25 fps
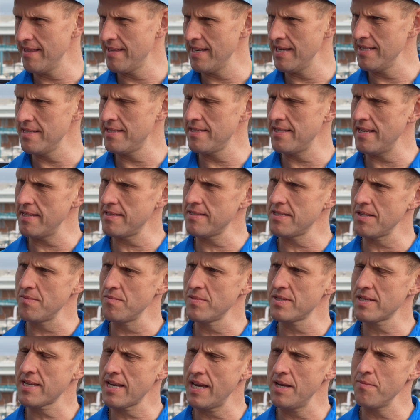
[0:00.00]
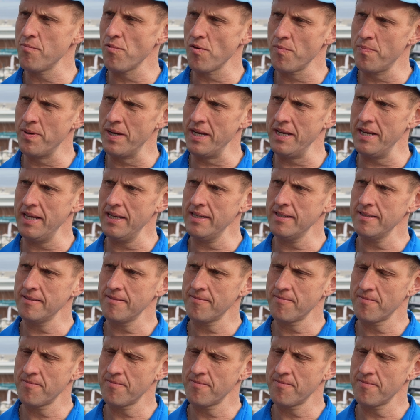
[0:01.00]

These systems keep repeating